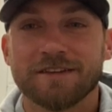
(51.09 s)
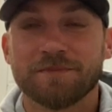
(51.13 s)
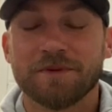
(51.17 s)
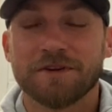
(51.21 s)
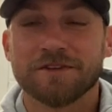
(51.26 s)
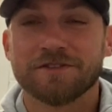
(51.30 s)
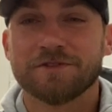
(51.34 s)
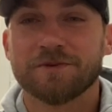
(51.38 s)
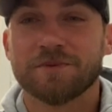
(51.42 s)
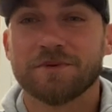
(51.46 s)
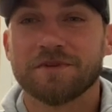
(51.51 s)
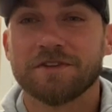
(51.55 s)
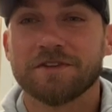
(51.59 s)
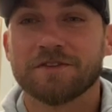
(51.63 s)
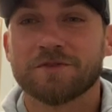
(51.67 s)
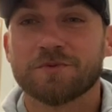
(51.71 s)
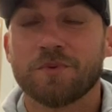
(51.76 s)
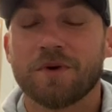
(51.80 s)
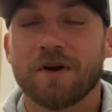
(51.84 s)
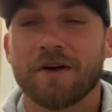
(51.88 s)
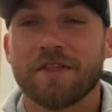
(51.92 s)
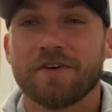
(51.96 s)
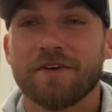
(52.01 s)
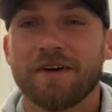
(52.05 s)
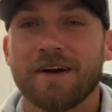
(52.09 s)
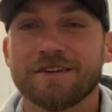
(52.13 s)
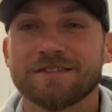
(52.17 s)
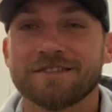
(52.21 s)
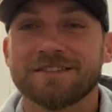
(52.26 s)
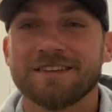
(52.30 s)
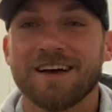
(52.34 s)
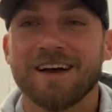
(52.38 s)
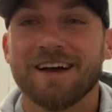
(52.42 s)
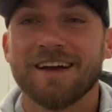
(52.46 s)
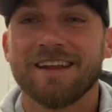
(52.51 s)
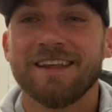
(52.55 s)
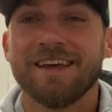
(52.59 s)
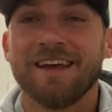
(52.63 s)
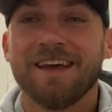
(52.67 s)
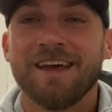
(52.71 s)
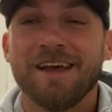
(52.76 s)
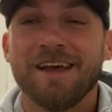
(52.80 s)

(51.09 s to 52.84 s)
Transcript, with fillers: especially with this weather outside.